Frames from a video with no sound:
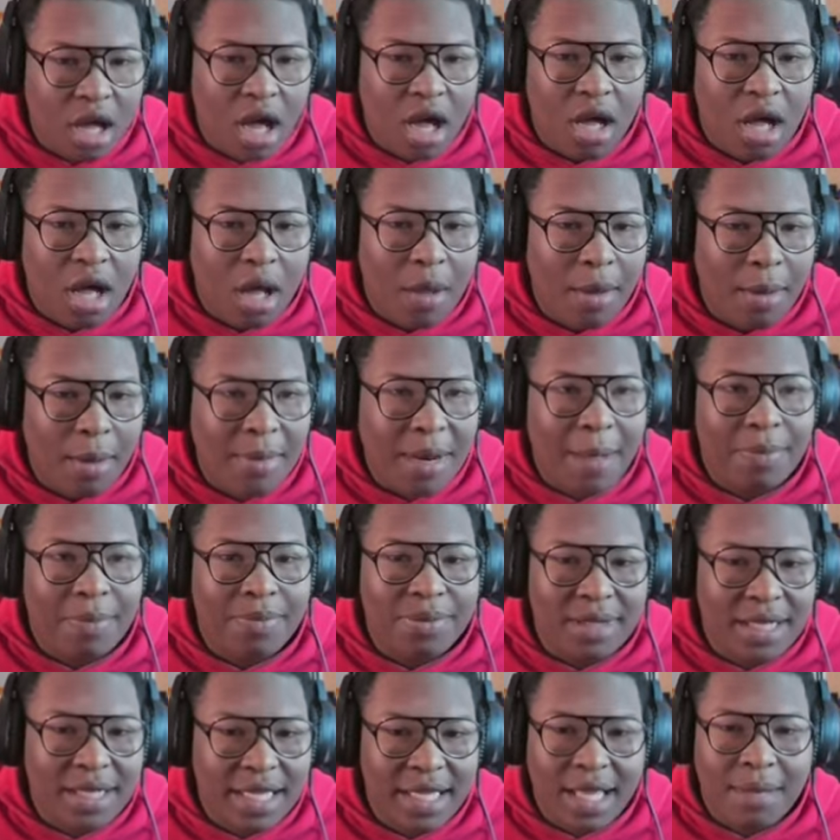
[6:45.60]
Oh, I'm not
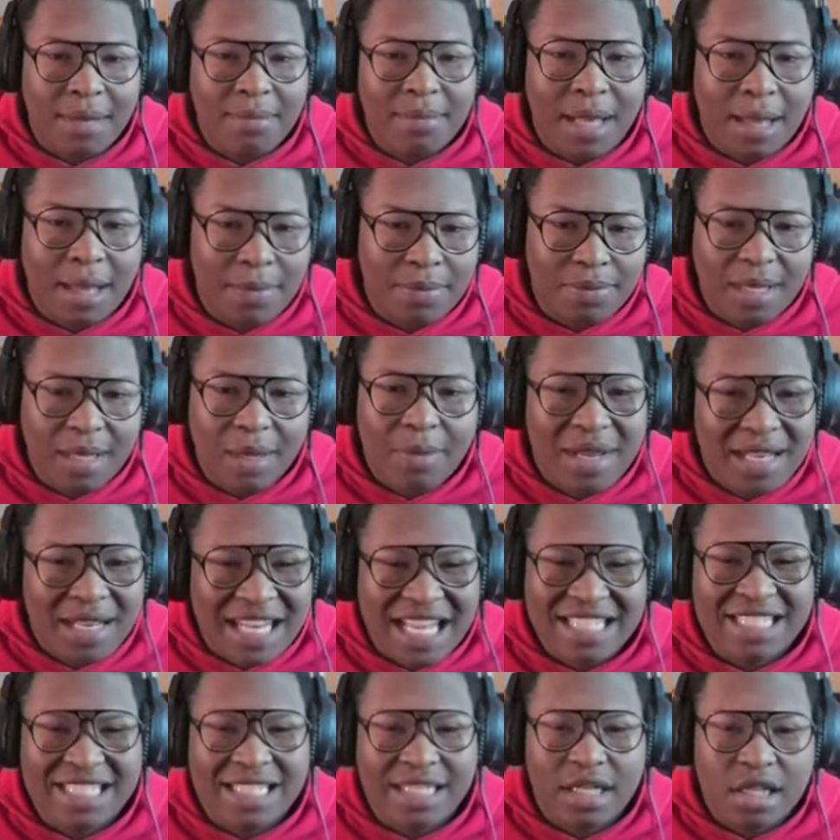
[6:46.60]
playing. I'm not playing. What
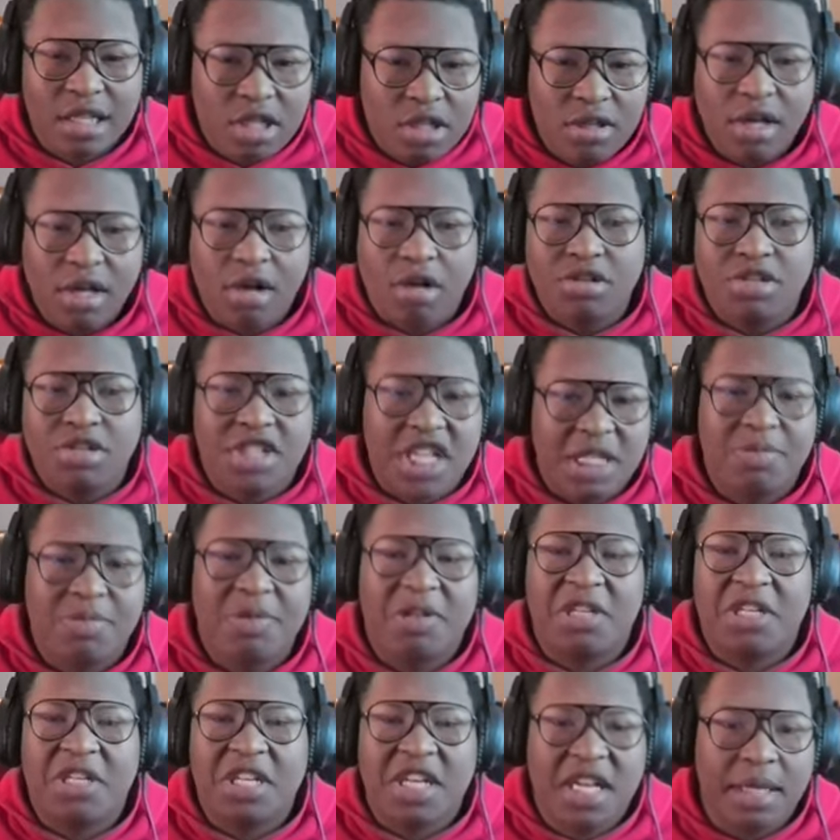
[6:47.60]
lesson? You want to teach me
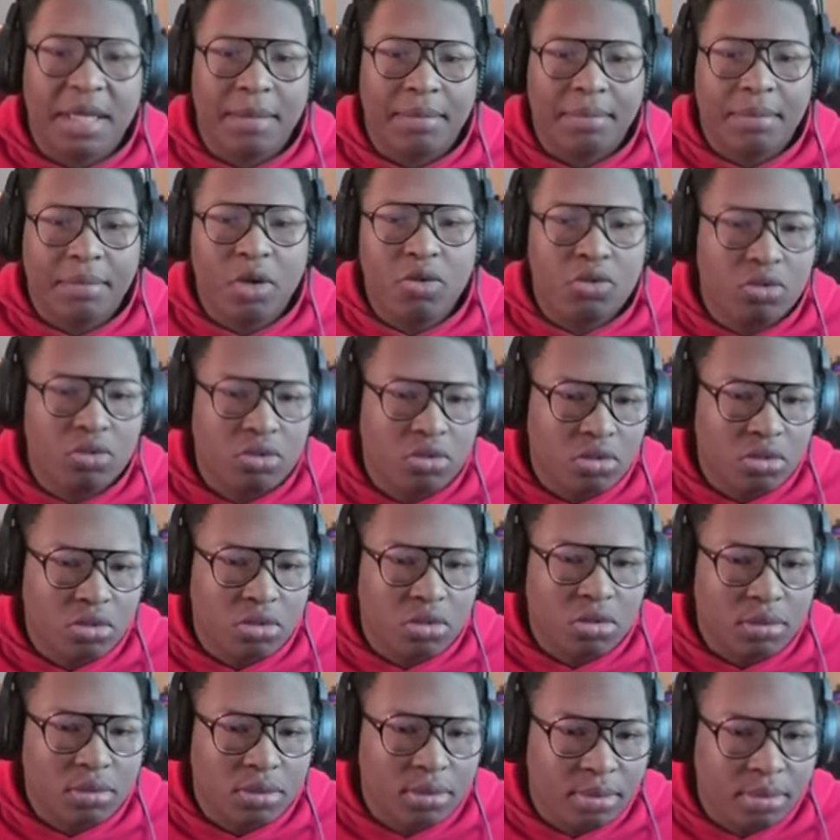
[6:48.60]
nothing, bro?
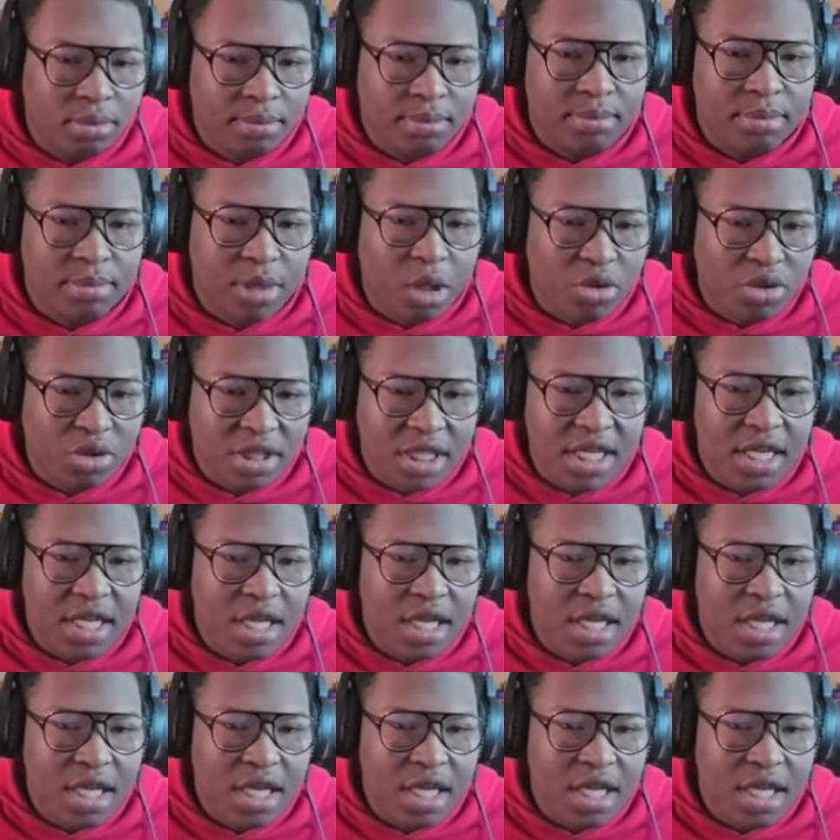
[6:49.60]
Broski.